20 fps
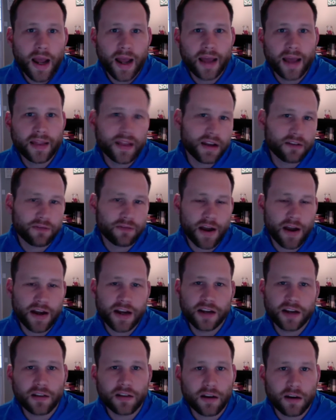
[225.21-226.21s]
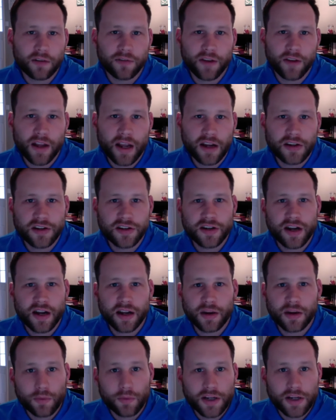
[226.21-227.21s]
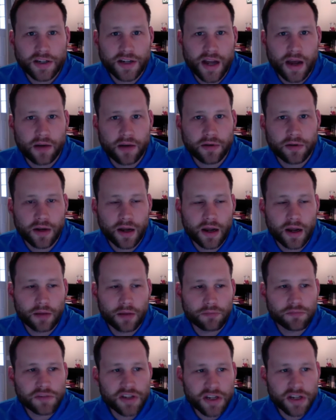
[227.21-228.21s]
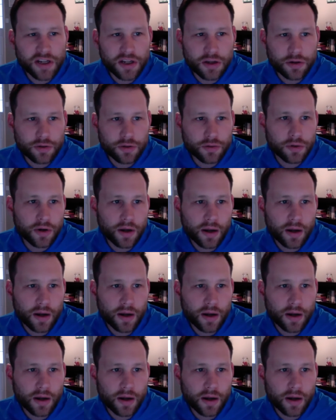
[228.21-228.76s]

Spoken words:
and then if I need clarification, I could reach out to you